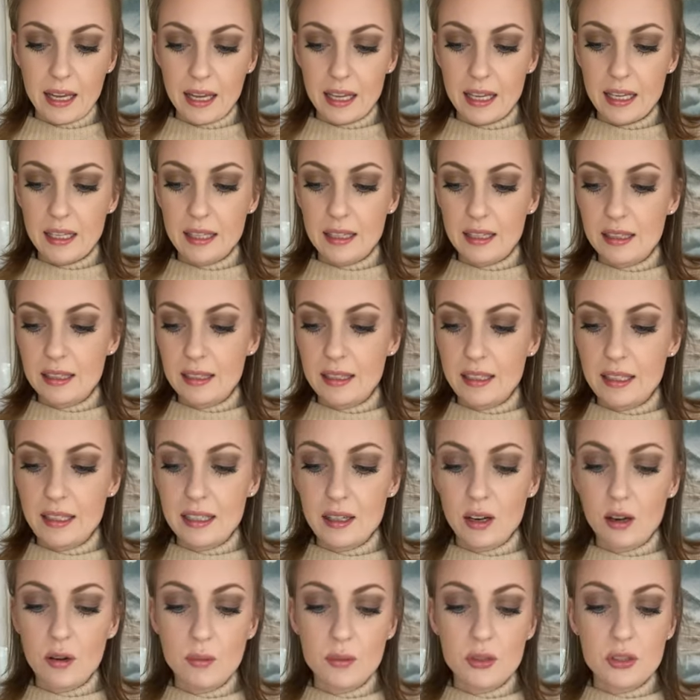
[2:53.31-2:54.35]
it, it
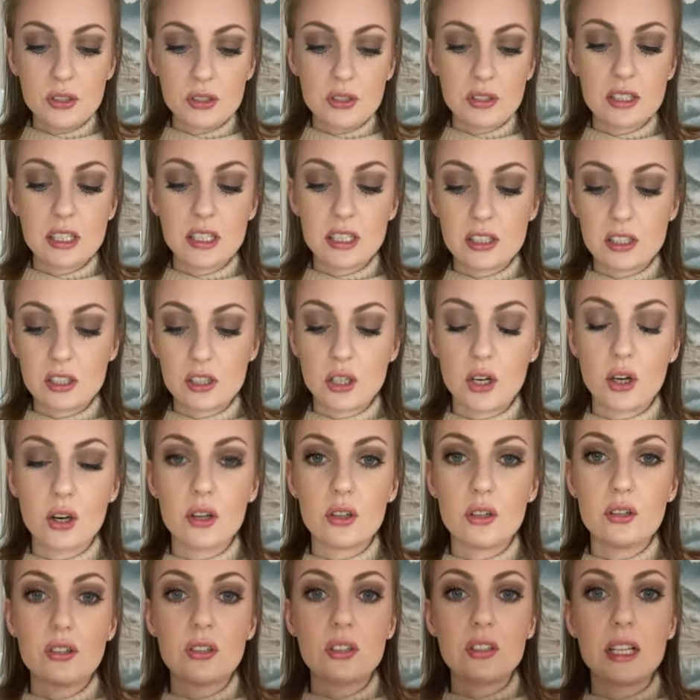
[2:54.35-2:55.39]
almost looks
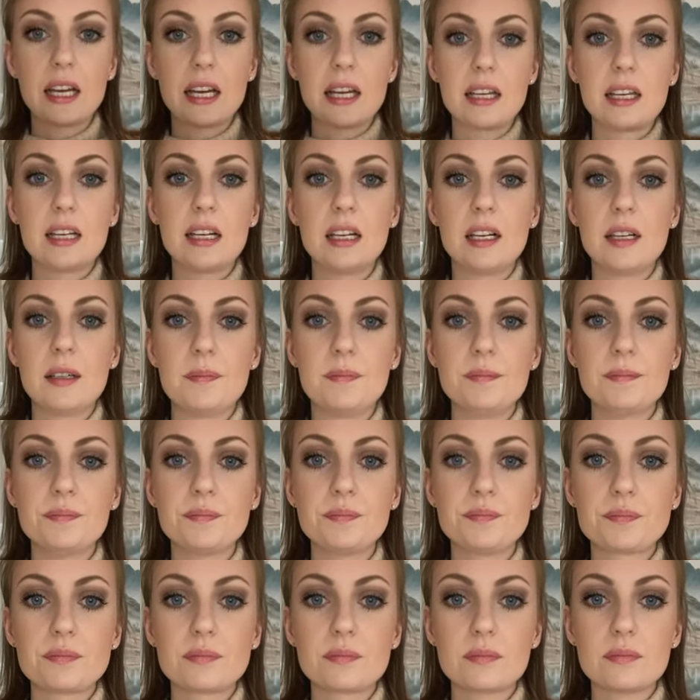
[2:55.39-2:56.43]
external, like
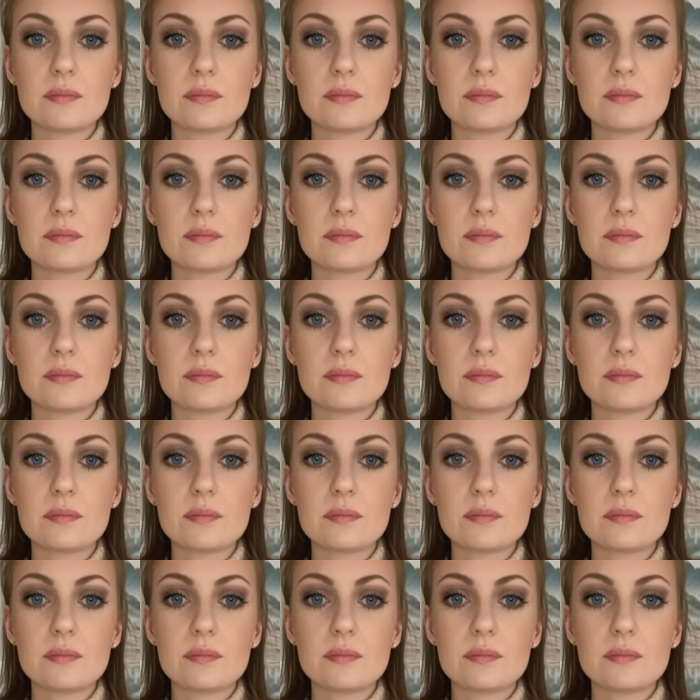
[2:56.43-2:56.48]
um,